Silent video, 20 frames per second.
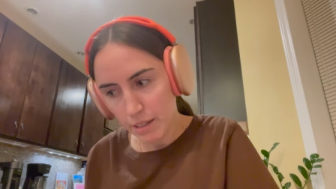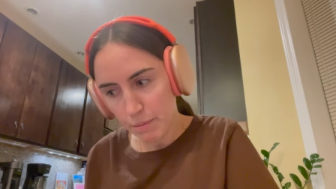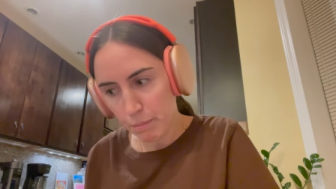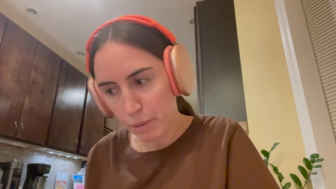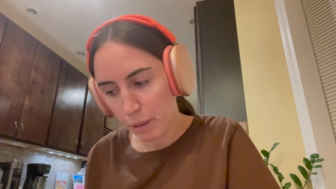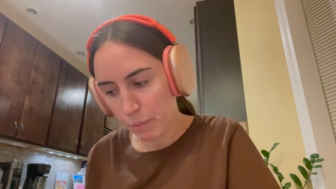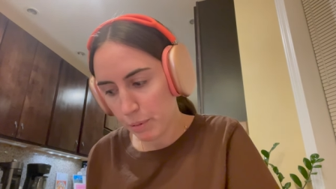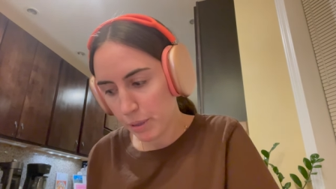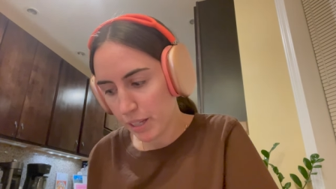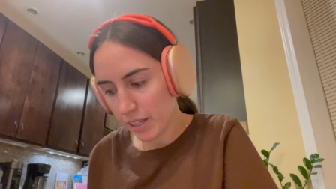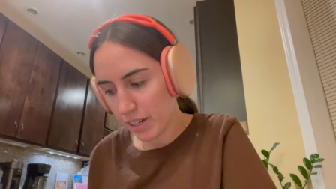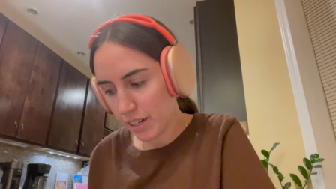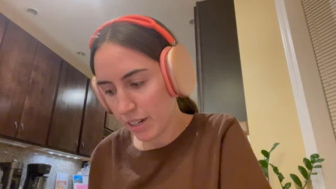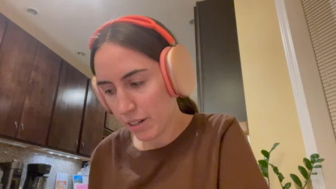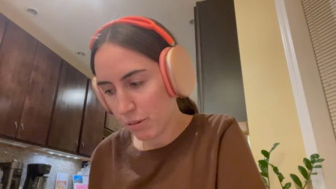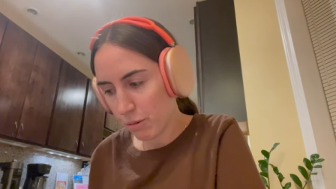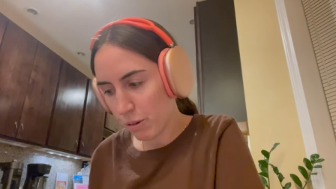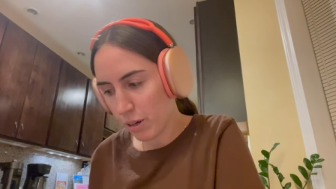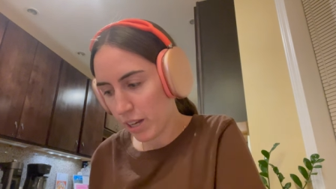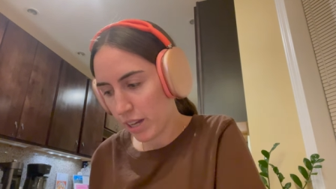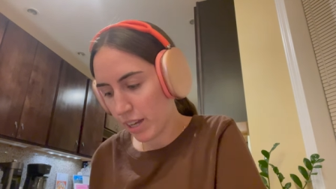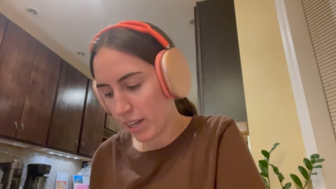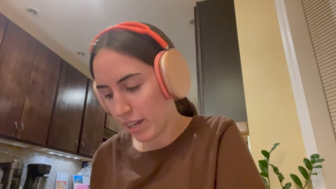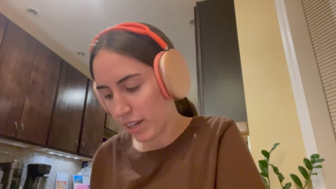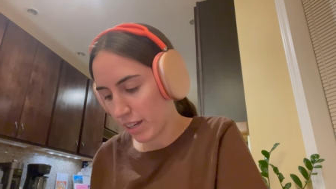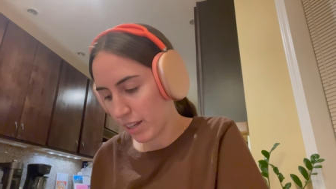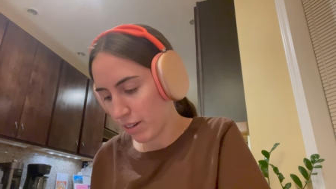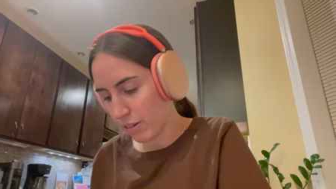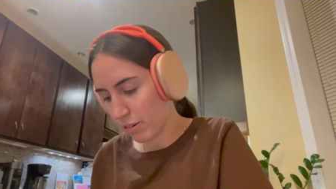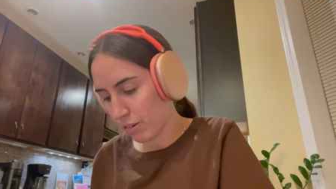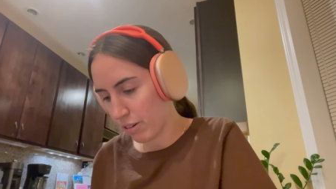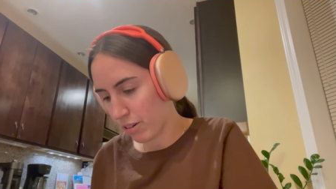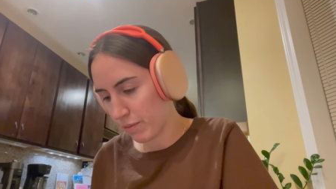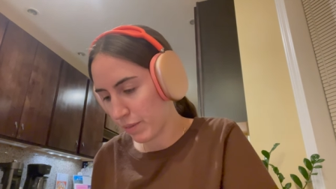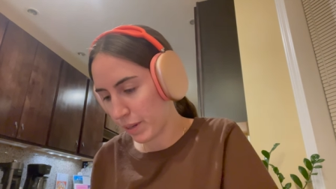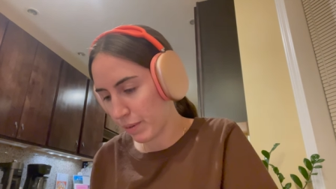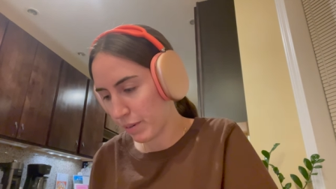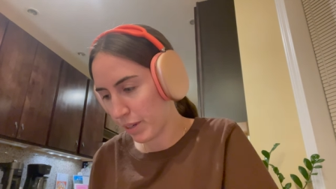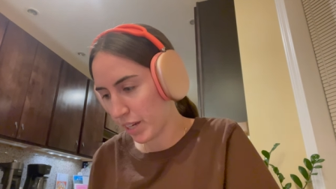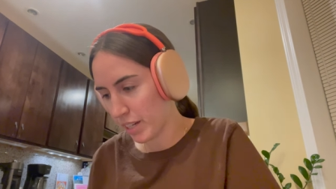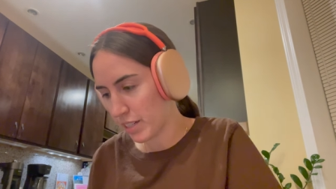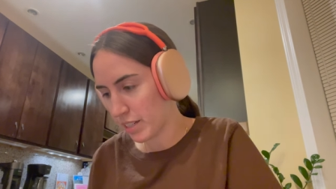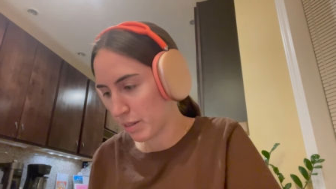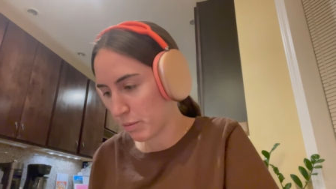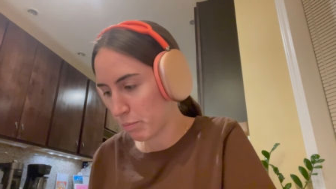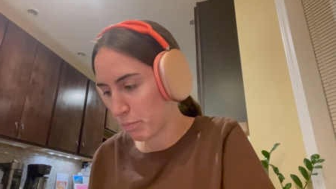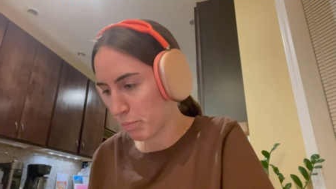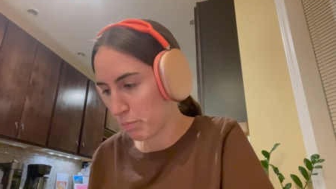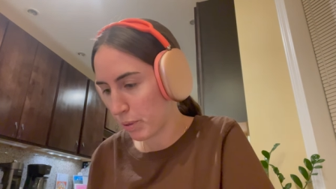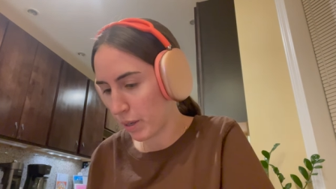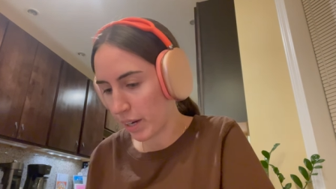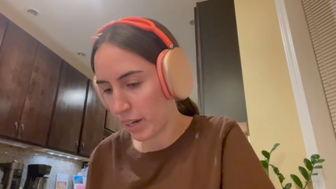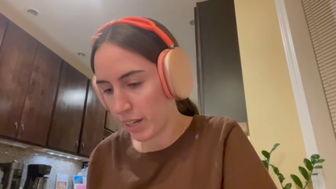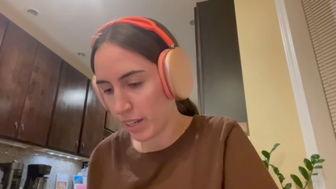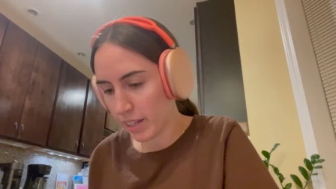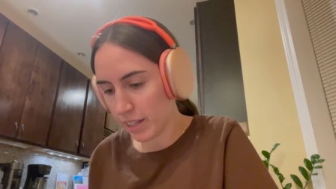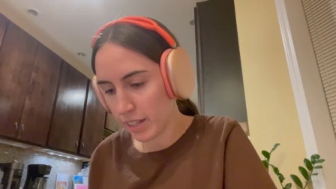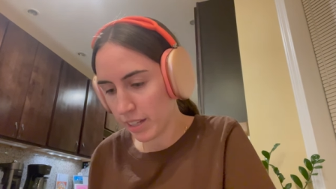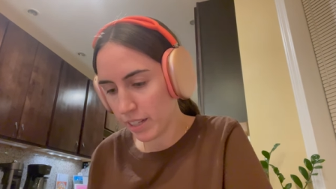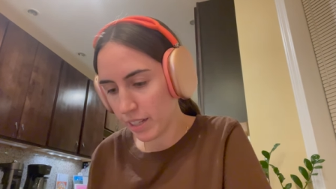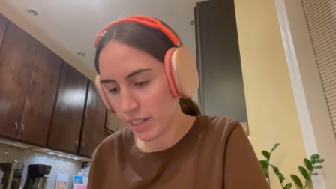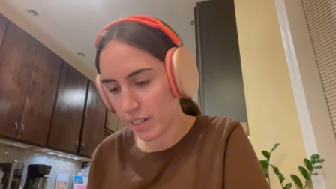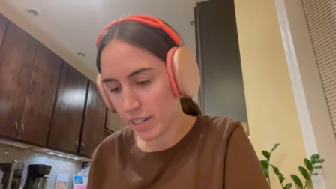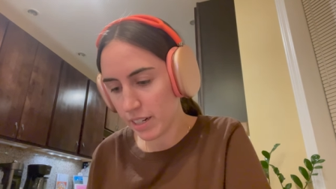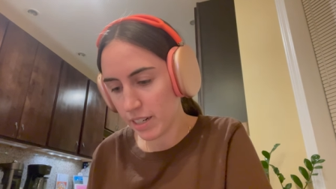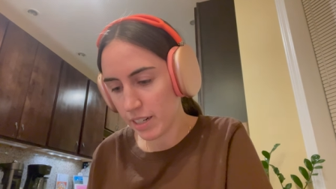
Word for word: might be hidden away, or maybe I didn't buy it.